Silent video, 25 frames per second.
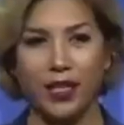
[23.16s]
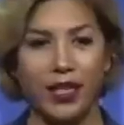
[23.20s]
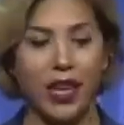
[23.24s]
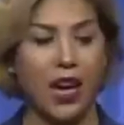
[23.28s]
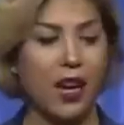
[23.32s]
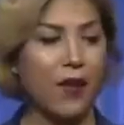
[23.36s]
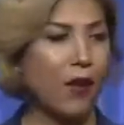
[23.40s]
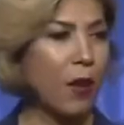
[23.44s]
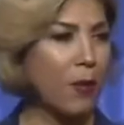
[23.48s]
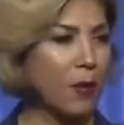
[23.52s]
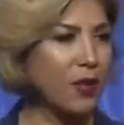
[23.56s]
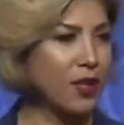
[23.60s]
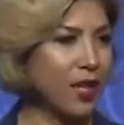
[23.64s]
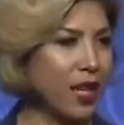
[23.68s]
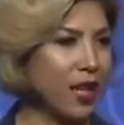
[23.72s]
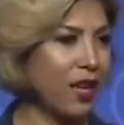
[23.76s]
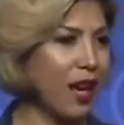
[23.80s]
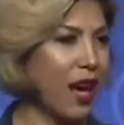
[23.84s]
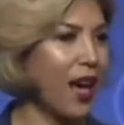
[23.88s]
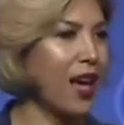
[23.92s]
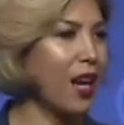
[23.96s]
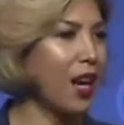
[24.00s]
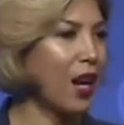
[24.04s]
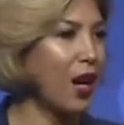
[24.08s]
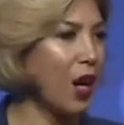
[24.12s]
I represent
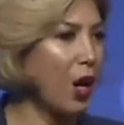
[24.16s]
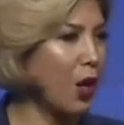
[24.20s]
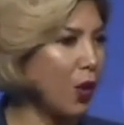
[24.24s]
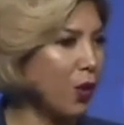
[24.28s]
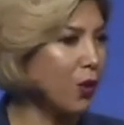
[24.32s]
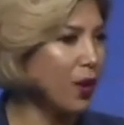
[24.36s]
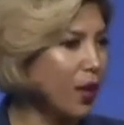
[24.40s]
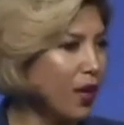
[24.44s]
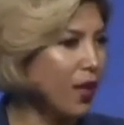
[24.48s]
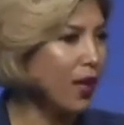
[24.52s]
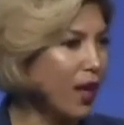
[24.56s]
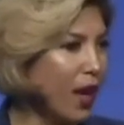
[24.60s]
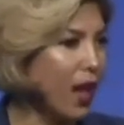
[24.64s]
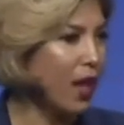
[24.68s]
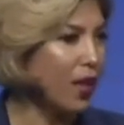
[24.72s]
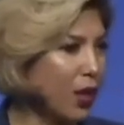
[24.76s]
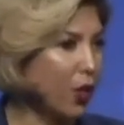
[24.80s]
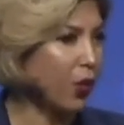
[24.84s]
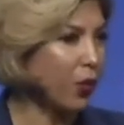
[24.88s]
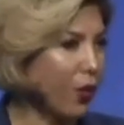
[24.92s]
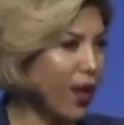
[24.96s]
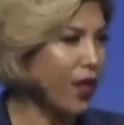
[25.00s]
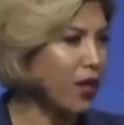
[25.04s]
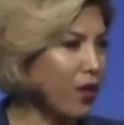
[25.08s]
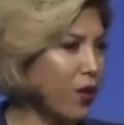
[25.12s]
Idaho and the
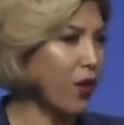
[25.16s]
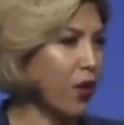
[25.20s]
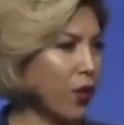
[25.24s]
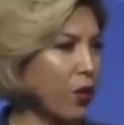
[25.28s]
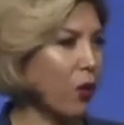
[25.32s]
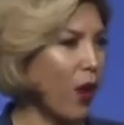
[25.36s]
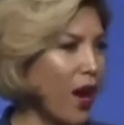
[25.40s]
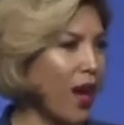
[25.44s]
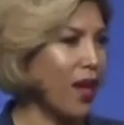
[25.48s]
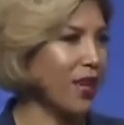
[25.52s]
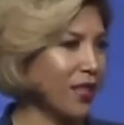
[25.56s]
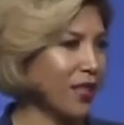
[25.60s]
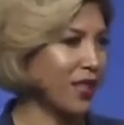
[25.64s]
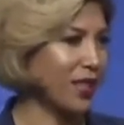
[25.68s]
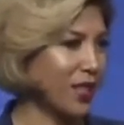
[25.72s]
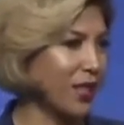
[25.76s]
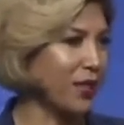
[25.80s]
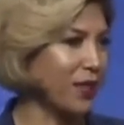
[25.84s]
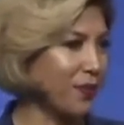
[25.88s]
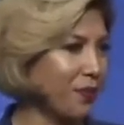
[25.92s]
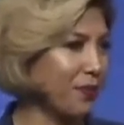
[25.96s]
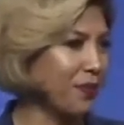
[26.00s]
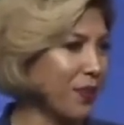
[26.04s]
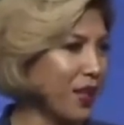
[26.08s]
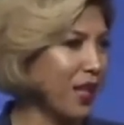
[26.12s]
great Northwest.
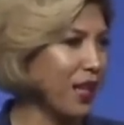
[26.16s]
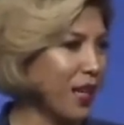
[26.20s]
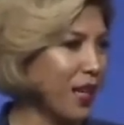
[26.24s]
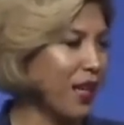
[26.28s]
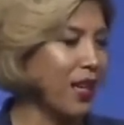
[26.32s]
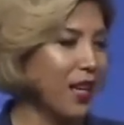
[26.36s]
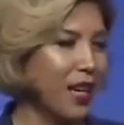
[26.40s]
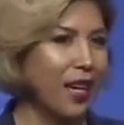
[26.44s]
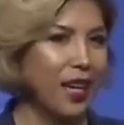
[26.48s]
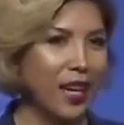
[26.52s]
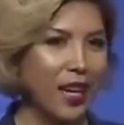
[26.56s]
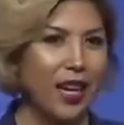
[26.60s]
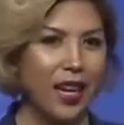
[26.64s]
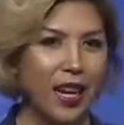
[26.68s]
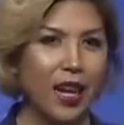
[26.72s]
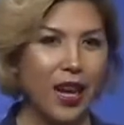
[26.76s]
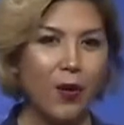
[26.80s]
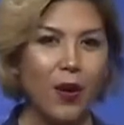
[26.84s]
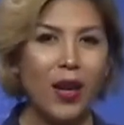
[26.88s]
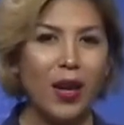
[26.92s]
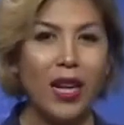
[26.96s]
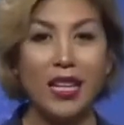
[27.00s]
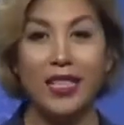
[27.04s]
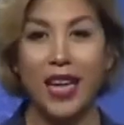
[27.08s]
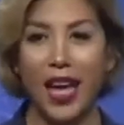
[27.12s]
And I
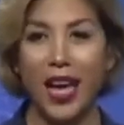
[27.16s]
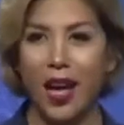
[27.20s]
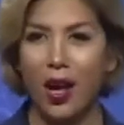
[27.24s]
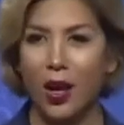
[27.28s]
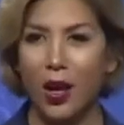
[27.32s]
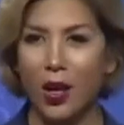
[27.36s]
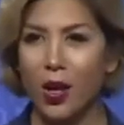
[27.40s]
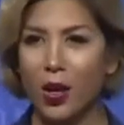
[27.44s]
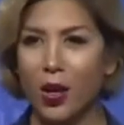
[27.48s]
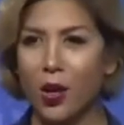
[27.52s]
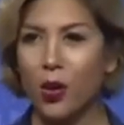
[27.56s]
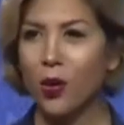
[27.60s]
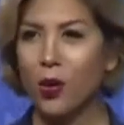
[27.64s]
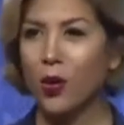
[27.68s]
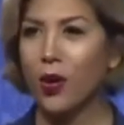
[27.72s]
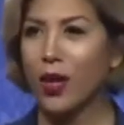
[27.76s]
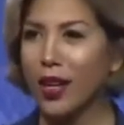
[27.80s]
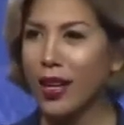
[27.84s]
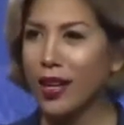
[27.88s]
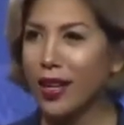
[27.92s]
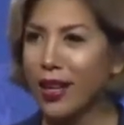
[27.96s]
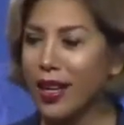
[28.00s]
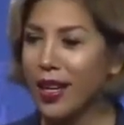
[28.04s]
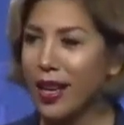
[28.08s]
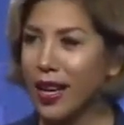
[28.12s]
want to tell you
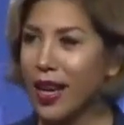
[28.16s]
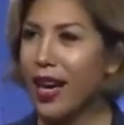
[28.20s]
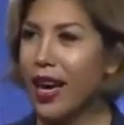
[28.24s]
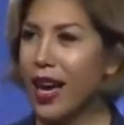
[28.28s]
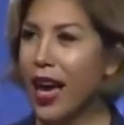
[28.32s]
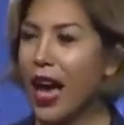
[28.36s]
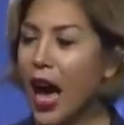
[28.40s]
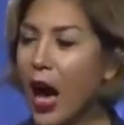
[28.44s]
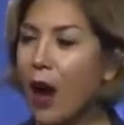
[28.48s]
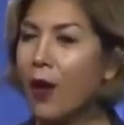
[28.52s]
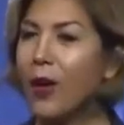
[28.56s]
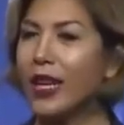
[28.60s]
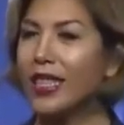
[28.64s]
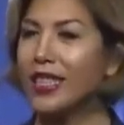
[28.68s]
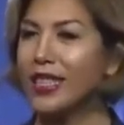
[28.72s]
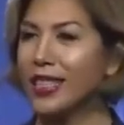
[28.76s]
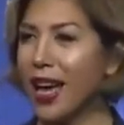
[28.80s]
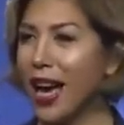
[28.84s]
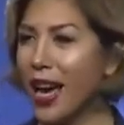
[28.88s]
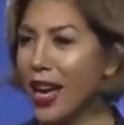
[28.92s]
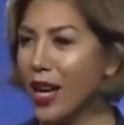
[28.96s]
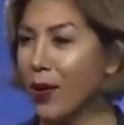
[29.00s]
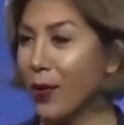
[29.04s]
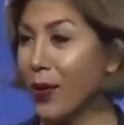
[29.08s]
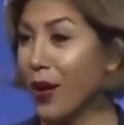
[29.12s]
how
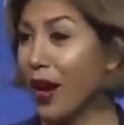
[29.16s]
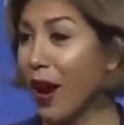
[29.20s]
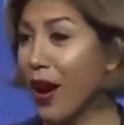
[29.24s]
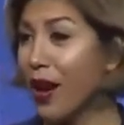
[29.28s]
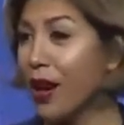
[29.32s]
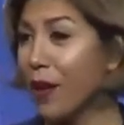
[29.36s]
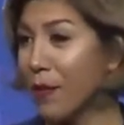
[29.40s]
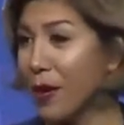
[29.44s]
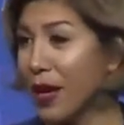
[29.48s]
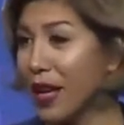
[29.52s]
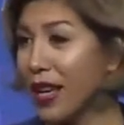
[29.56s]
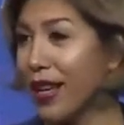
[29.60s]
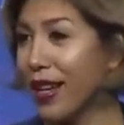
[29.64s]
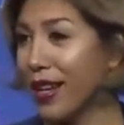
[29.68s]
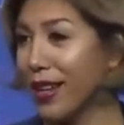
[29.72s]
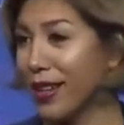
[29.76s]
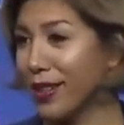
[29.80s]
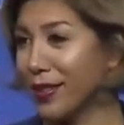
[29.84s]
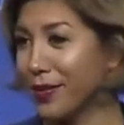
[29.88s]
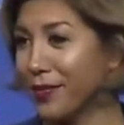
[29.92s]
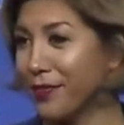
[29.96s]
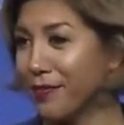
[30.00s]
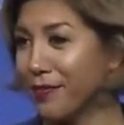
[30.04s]
excited we are to be here.